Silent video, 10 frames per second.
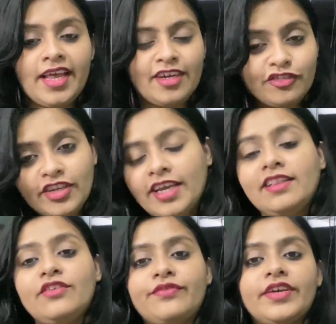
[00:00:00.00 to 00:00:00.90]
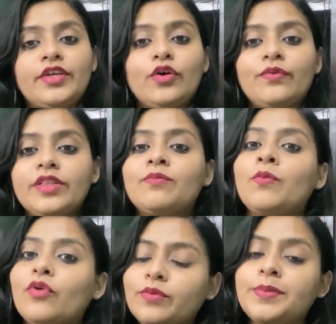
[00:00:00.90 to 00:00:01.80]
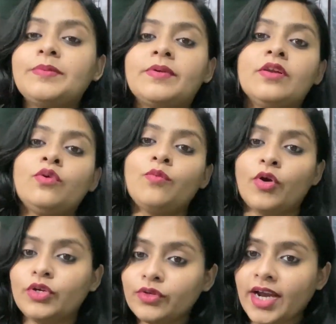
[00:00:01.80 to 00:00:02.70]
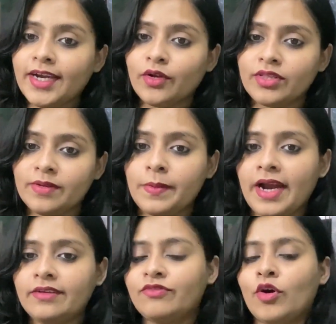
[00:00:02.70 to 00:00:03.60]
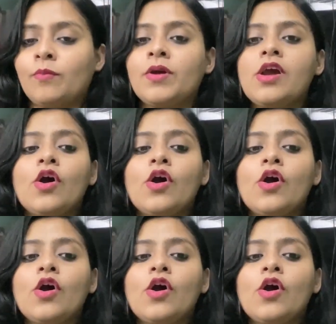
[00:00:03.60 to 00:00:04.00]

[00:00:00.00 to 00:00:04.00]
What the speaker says: and share this video with more people who want to write on the platform